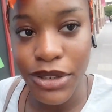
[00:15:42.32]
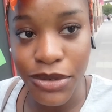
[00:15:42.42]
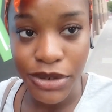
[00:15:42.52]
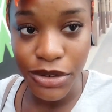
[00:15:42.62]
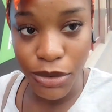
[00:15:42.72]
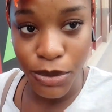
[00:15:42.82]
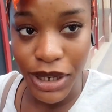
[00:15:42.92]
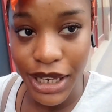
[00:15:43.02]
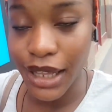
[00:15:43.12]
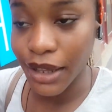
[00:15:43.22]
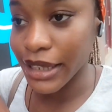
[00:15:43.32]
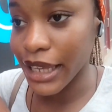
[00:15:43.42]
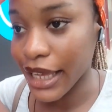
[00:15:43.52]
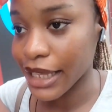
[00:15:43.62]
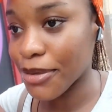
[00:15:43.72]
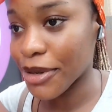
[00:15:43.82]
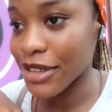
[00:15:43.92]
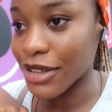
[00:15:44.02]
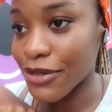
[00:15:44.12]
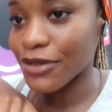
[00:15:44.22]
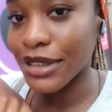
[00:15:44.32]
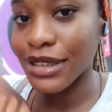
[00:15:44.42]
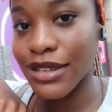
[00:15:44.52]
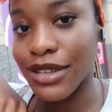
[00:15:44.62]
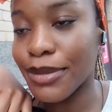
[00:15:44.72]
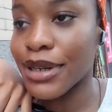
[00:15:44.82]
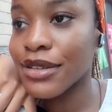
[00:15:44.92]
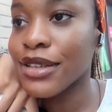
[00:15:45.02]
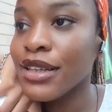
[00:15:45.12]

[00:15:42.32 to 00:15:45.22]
what will you do? Walking out naked because of what's the summer.